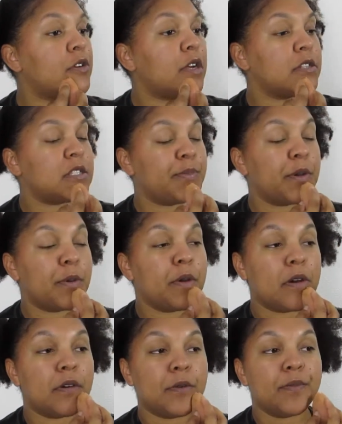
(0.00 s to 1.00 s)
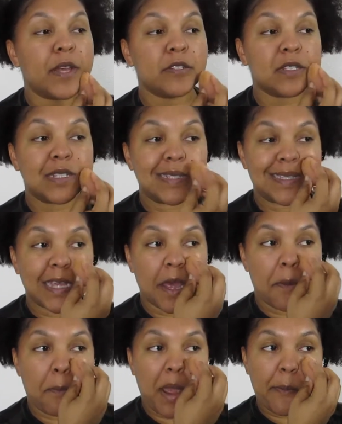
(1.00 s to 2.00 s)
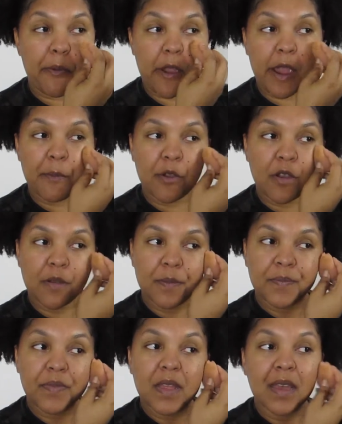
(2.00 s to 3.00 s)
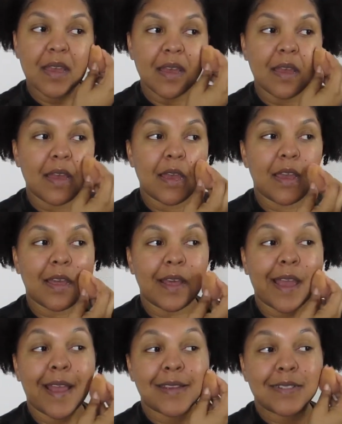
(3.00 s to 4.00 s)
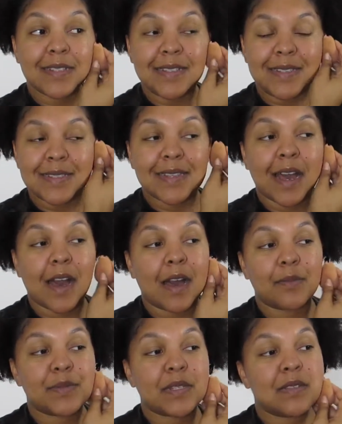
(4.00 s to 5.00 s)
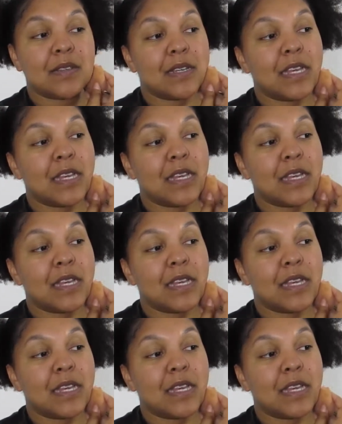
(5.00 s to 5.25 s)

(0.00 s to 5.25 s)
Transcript: I used to set my primer, and I actually stopped.